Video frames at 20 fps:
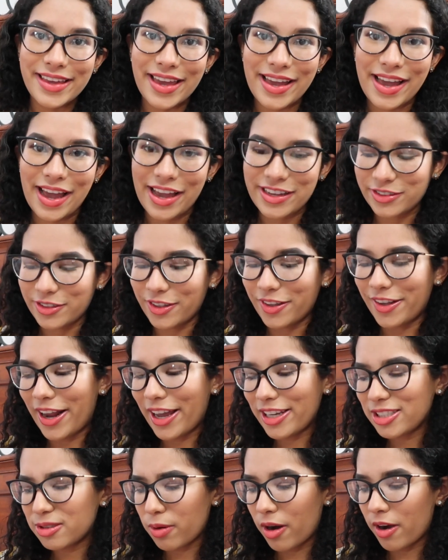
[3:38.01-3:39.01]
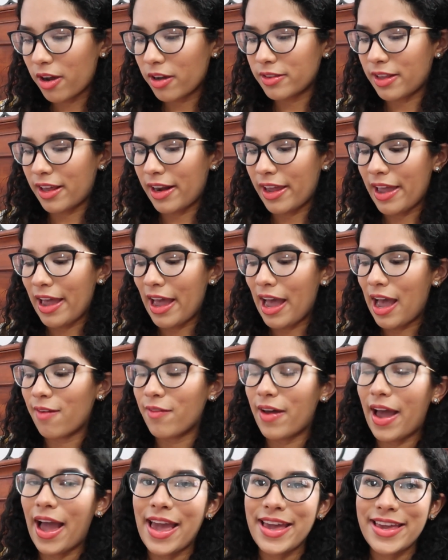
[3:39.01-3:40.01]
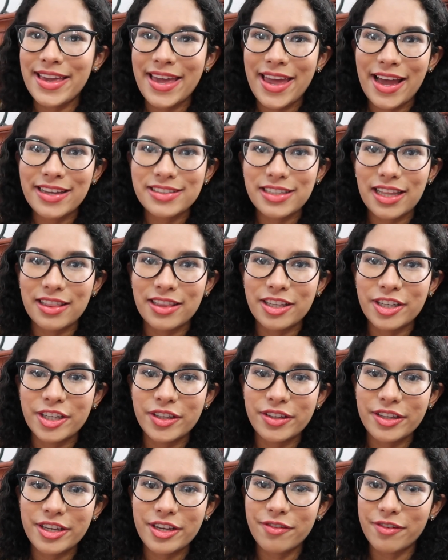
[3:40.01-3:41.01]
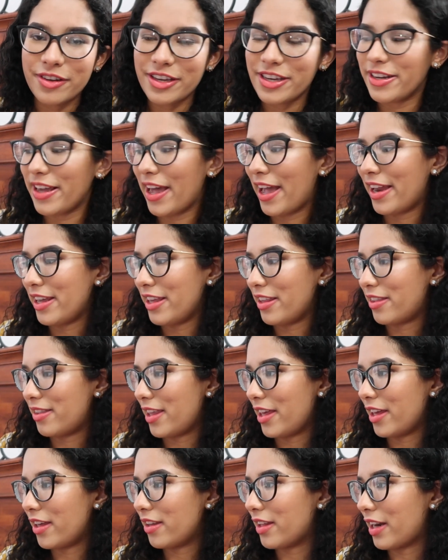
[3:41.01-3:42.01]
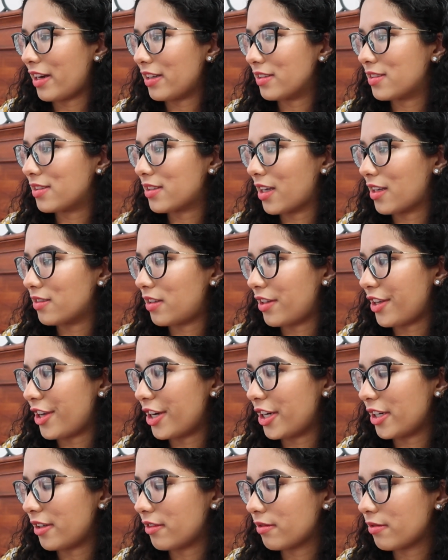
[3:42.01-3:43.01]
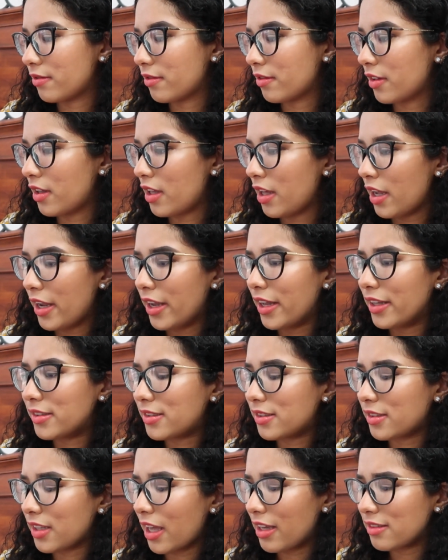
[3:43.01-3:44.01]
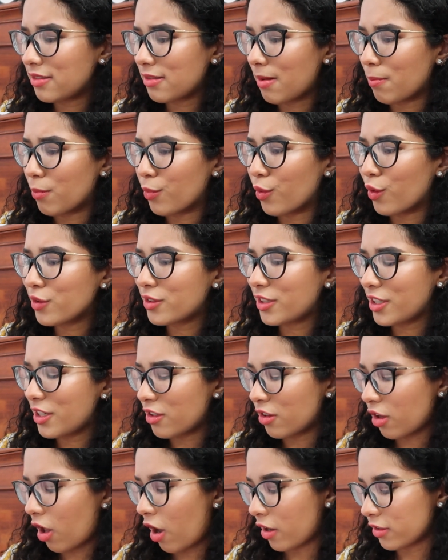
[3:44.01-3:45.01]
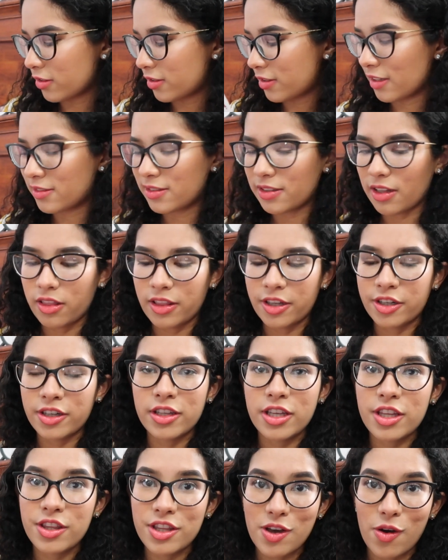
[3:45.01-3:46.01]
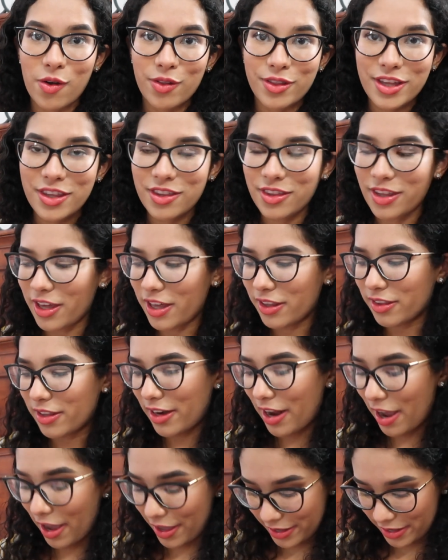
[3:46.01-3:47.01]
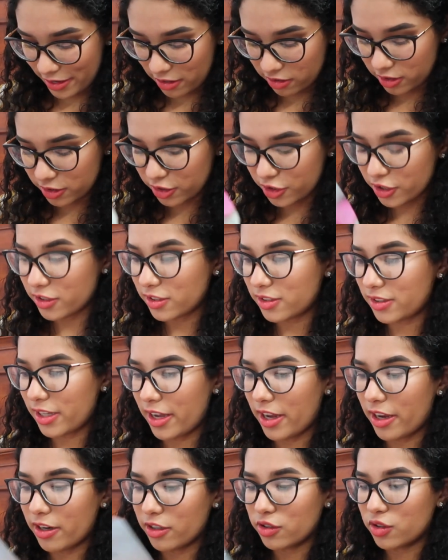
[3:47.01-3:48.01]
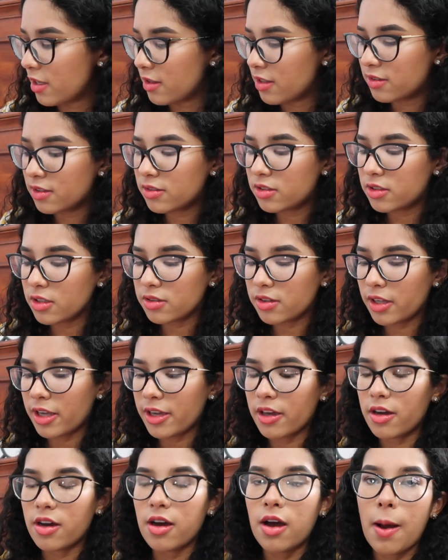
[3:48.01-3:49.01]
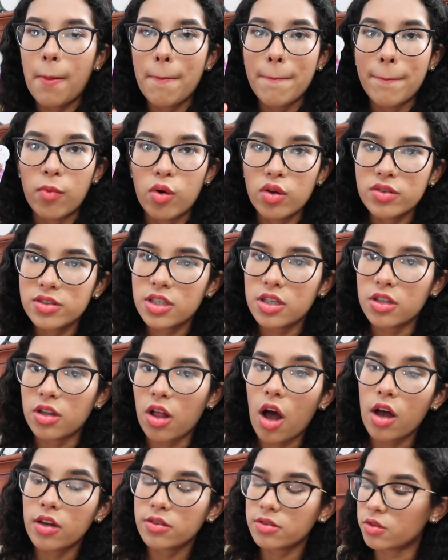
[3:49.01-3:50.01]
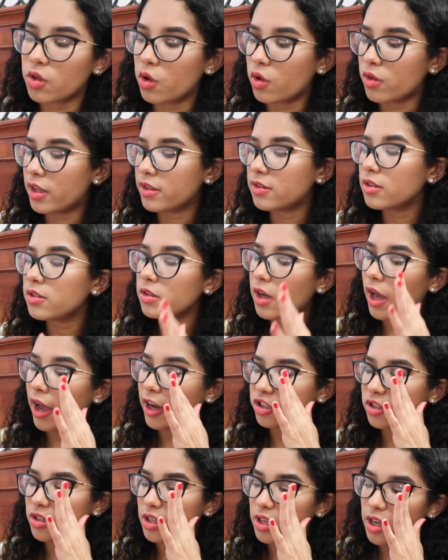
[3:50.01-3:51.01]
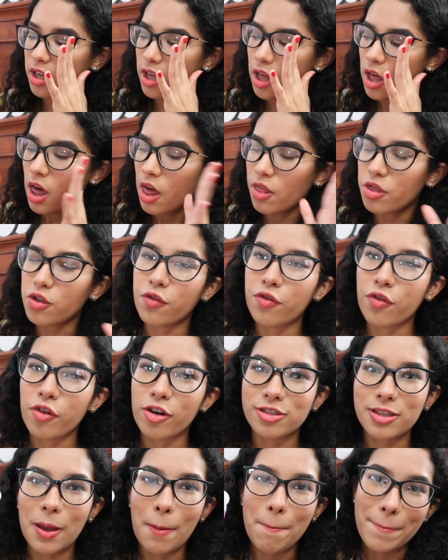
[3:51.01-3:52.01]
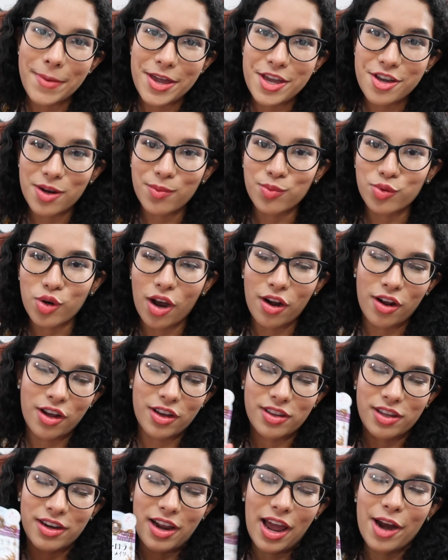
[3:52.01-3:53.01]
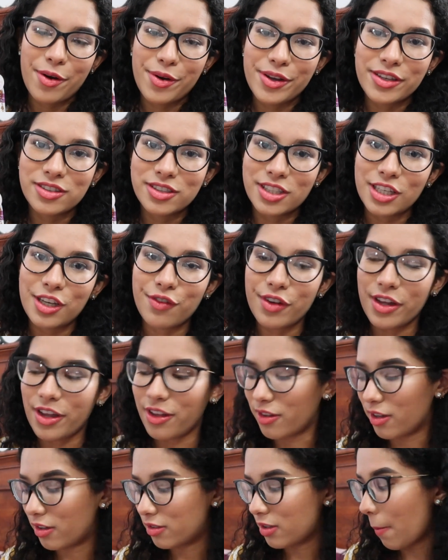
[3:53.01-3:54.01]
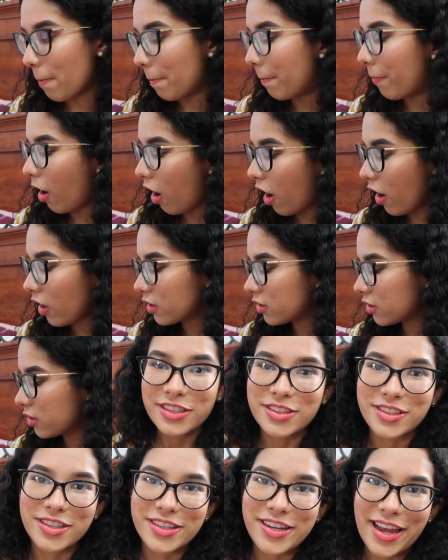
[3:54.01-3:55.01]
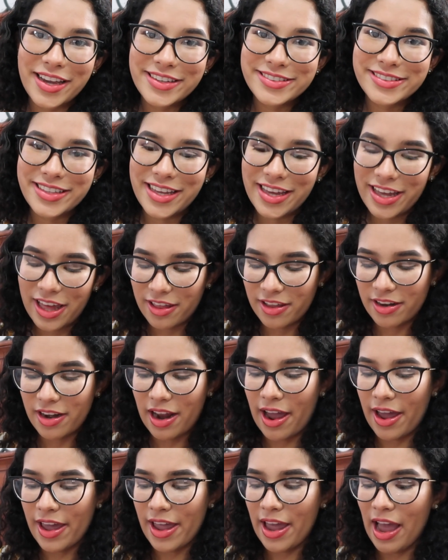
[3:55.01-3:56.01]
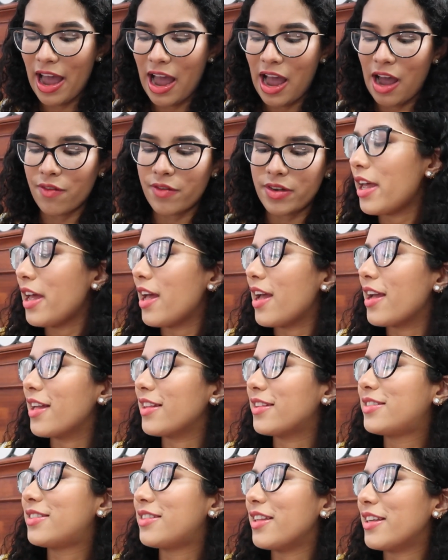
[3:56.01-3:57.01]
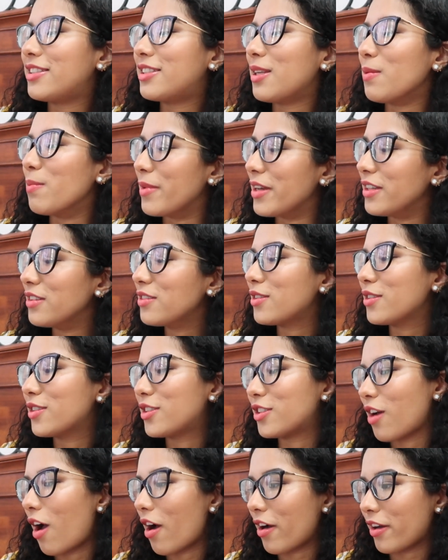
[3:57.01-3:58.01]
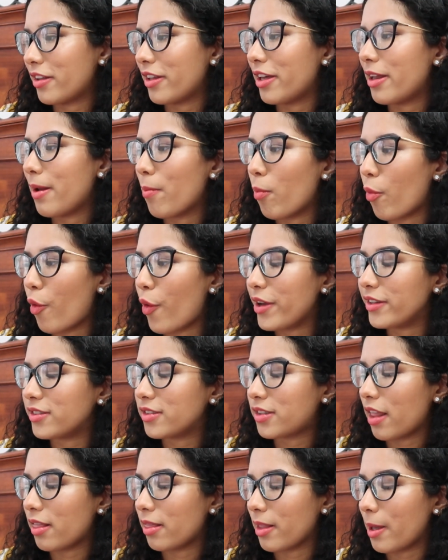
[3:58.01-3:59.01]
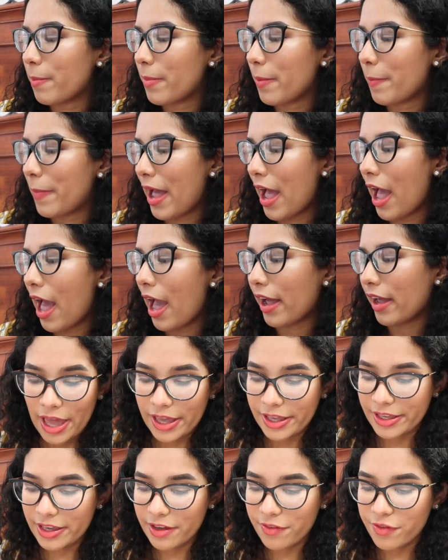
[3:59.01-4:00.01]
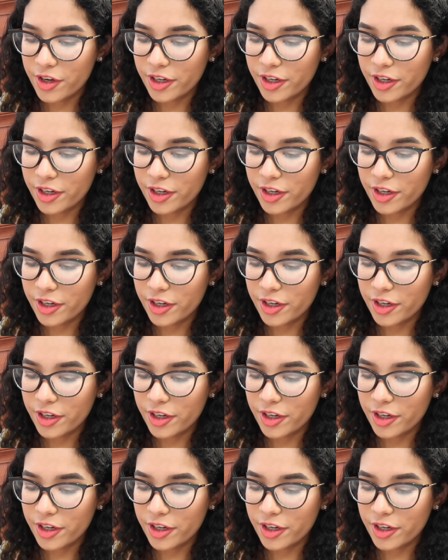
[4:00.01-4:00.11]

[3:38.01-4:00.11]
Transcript: Okay guys, so the next product that I have, I can't literally read anything that it says here. It says multi-gloss. That's literally the only thing that I can understand. This is just a multi-gloss. So this is actually the first makeup product that I received in this box. So the next thing that I have, it's this mint chocolate moist lip pack. Give